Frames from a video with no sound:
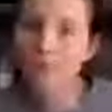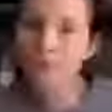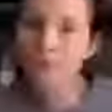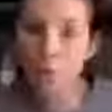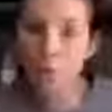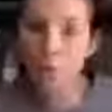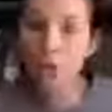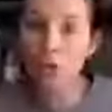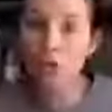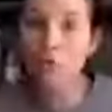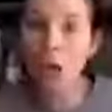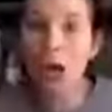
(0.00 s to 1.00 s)

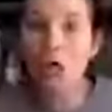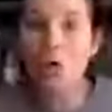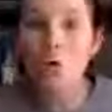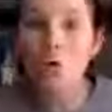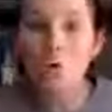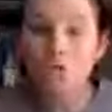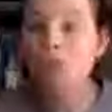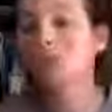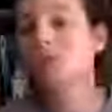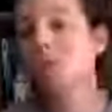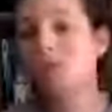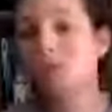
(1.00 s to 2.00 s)
Roller Bottles
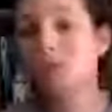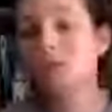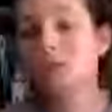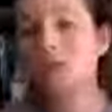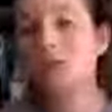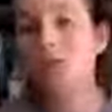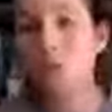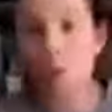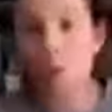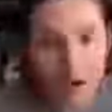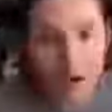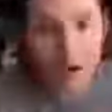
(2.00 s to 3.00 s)

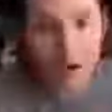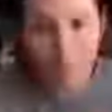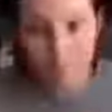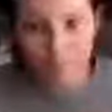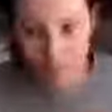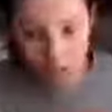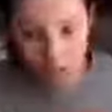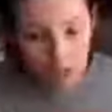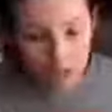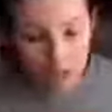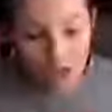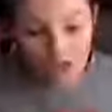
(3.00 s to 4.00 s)
101.
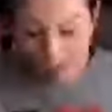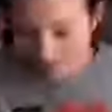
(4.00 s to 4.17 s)
Do you guys have